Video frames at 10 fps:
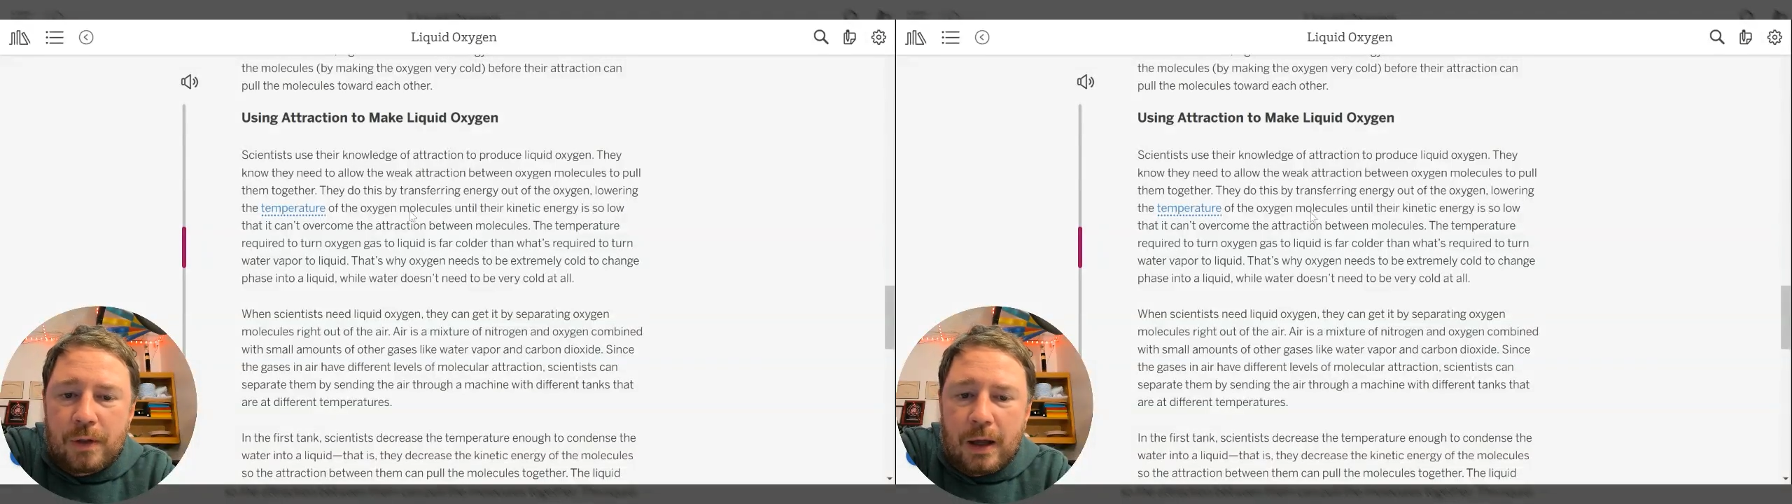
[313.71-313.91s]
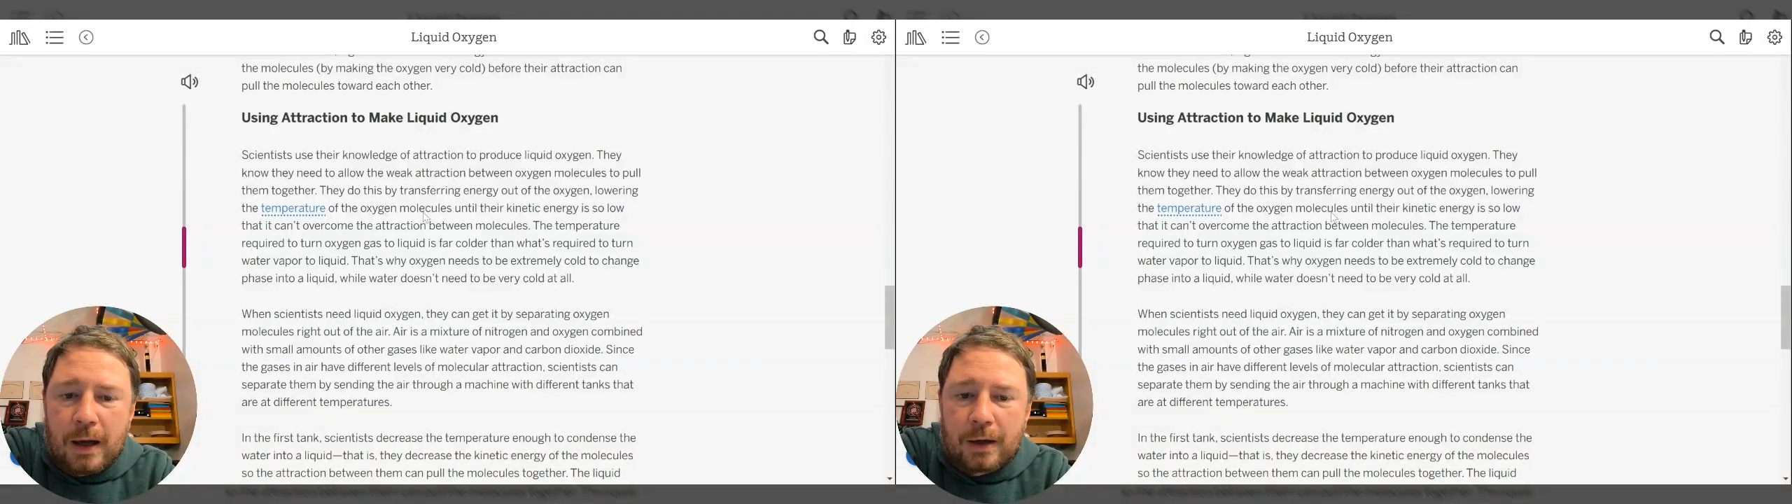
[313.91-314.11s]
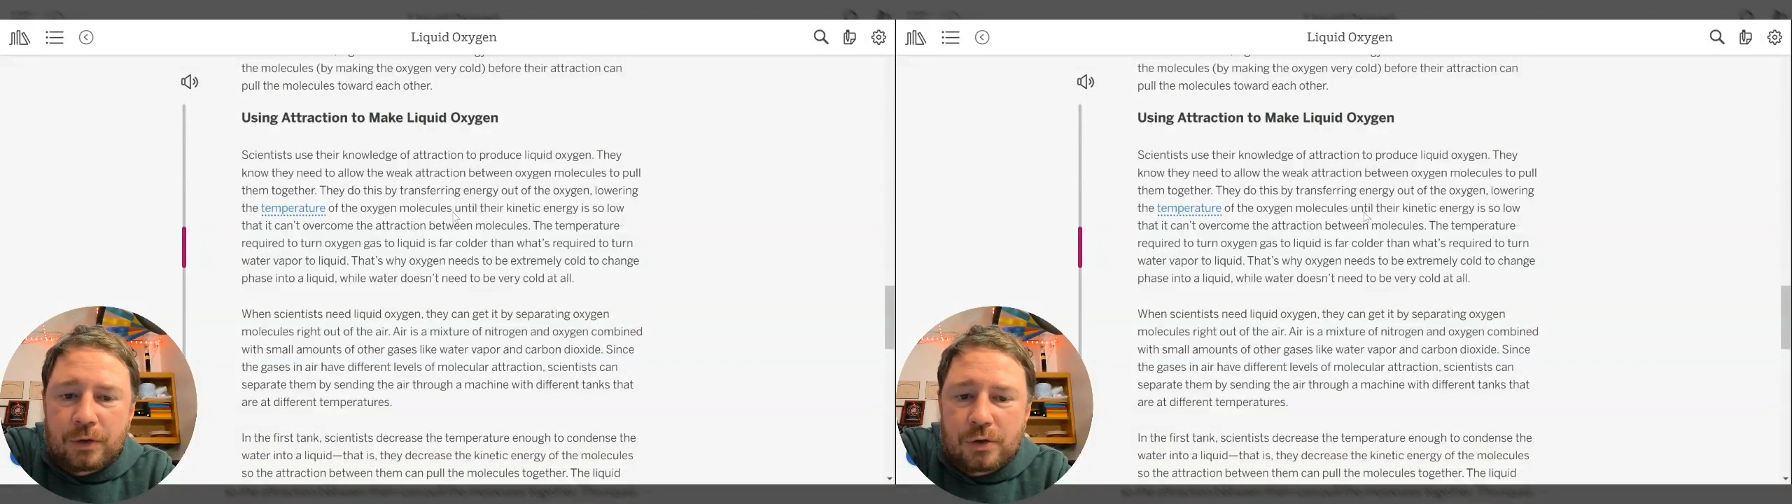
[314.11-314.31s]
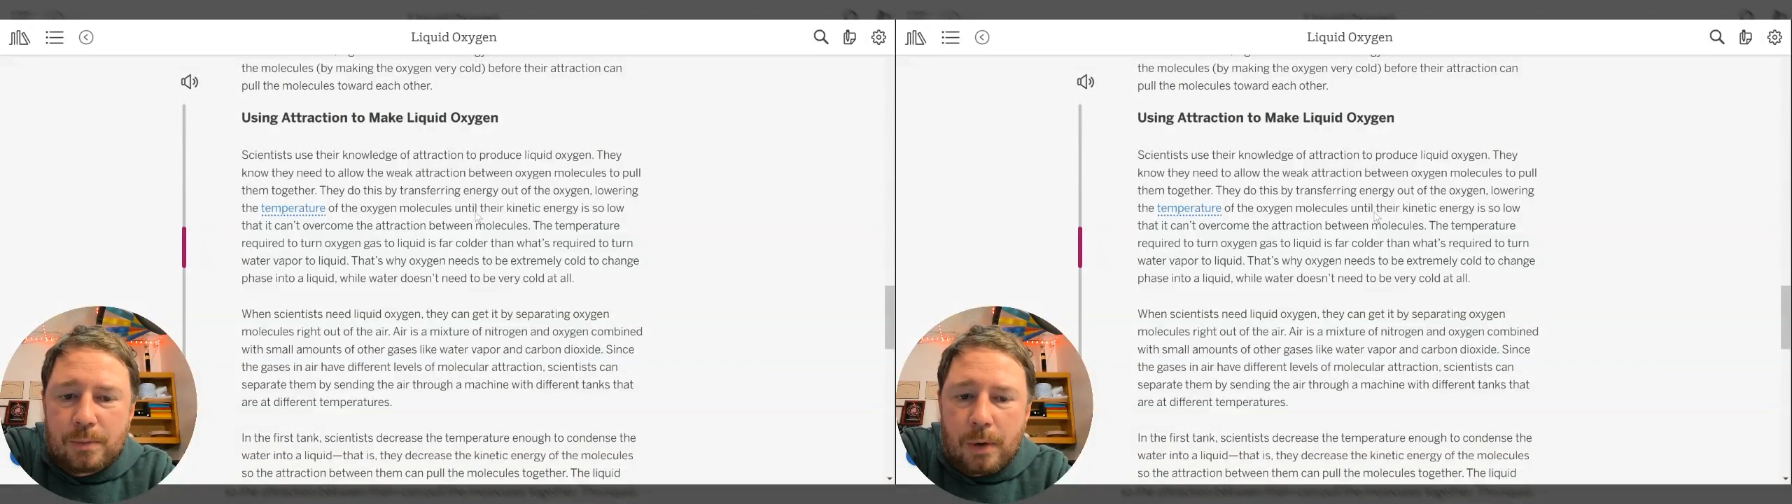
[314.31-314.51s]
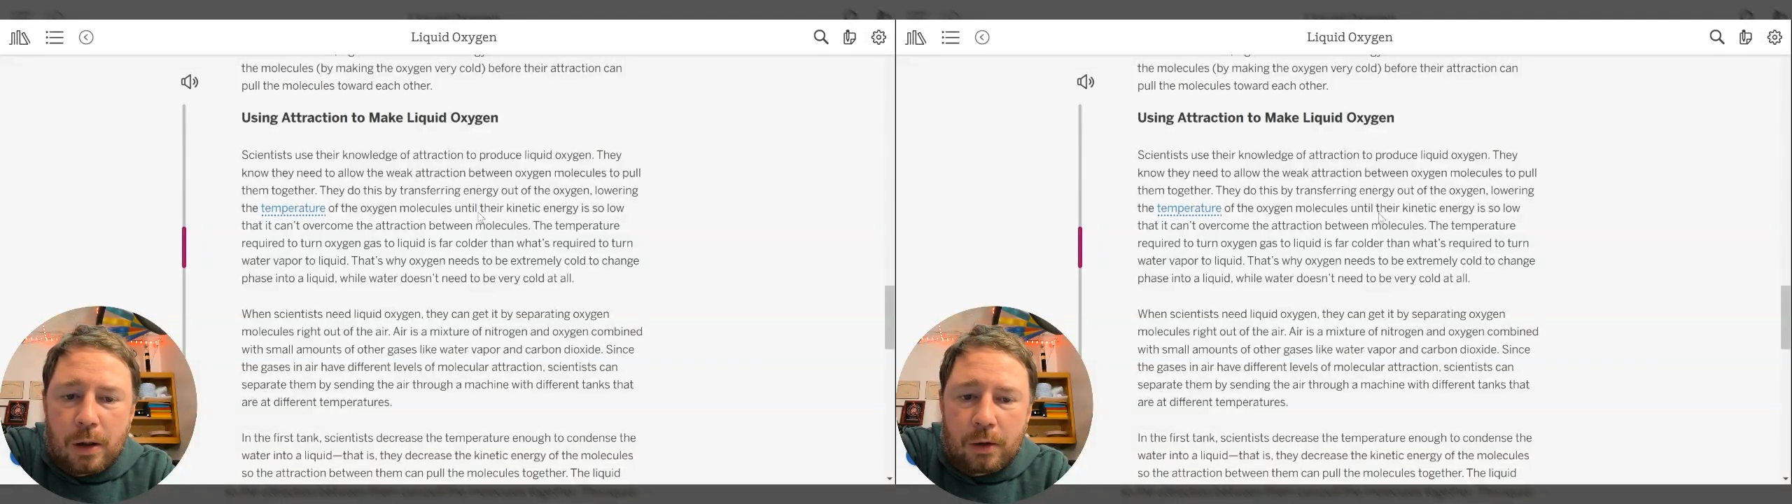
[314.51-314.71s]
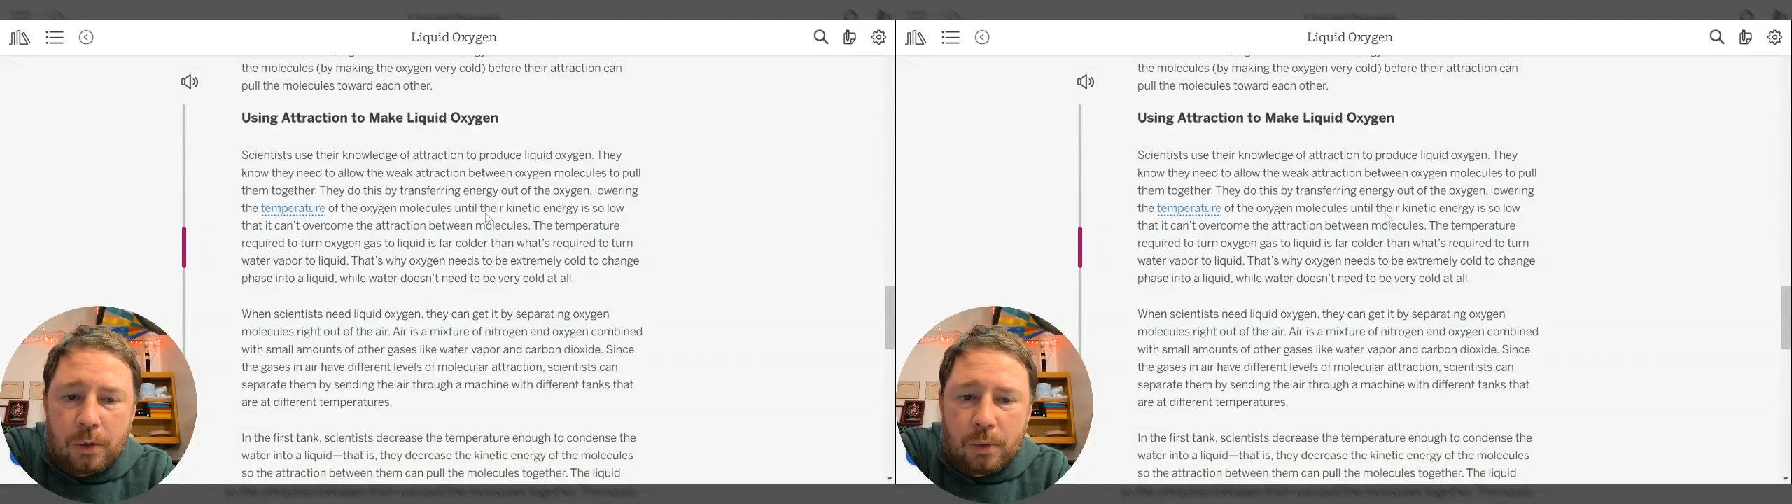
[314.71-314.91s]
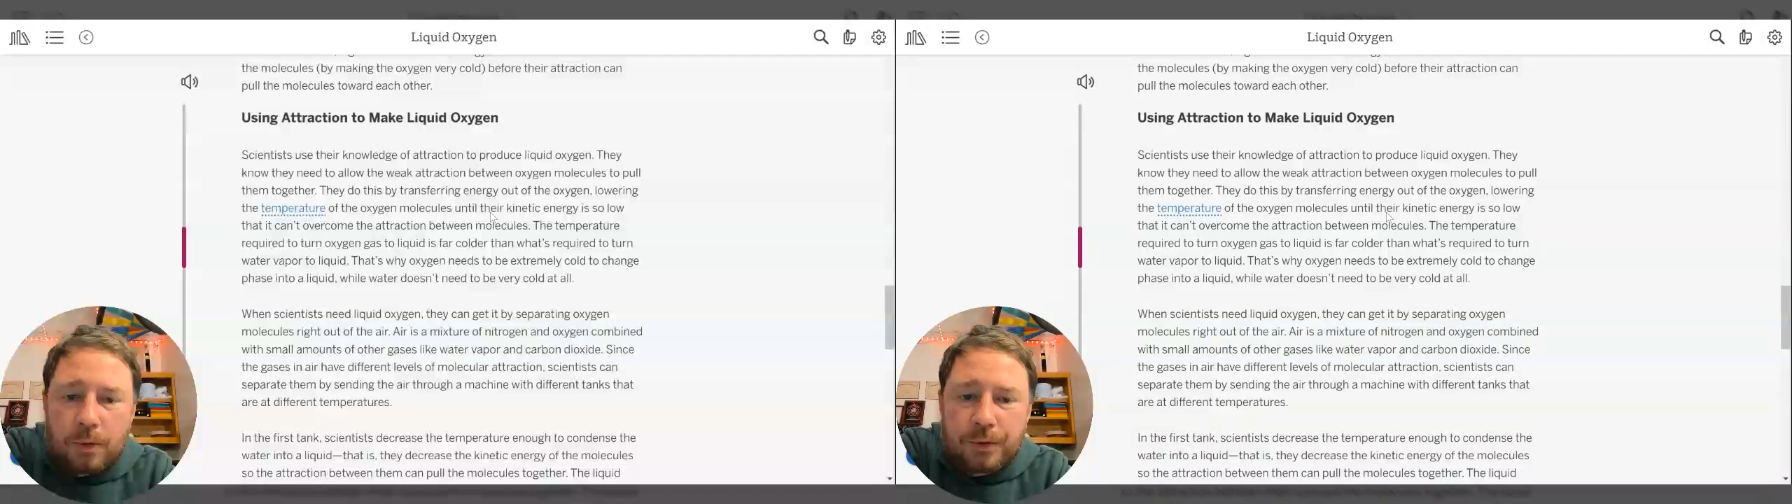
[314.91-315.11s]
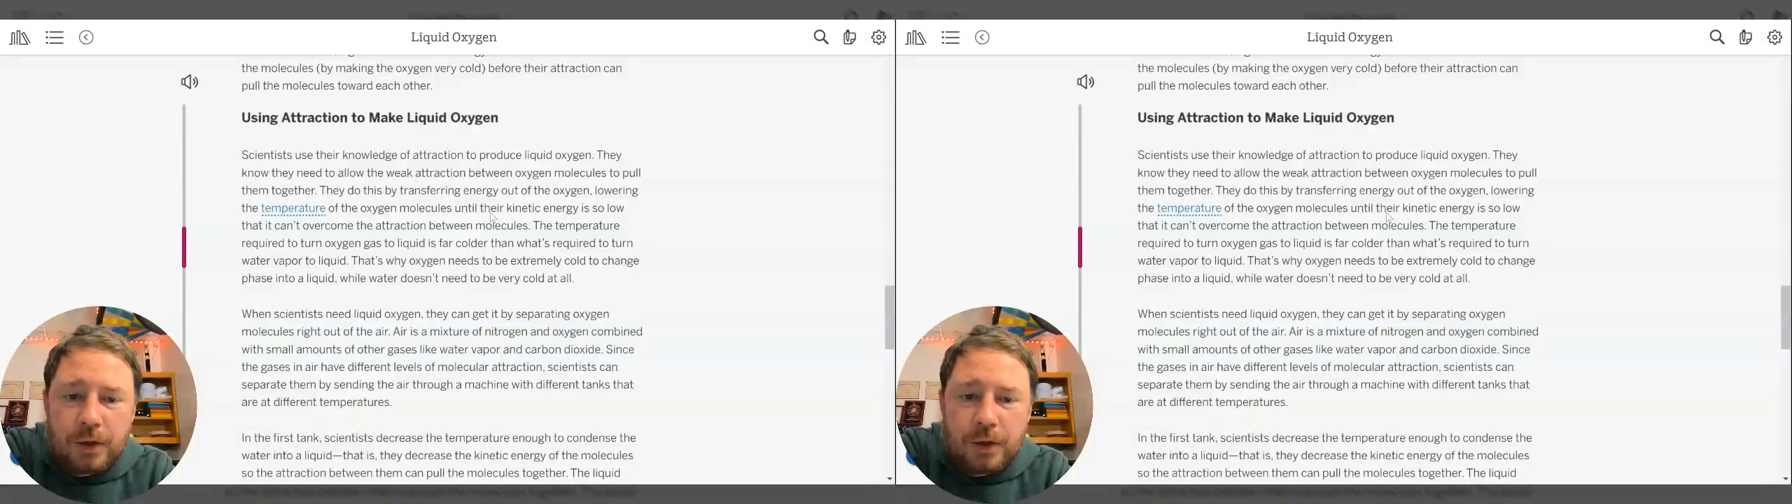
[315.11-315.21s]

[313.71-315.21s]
the oxygen molecules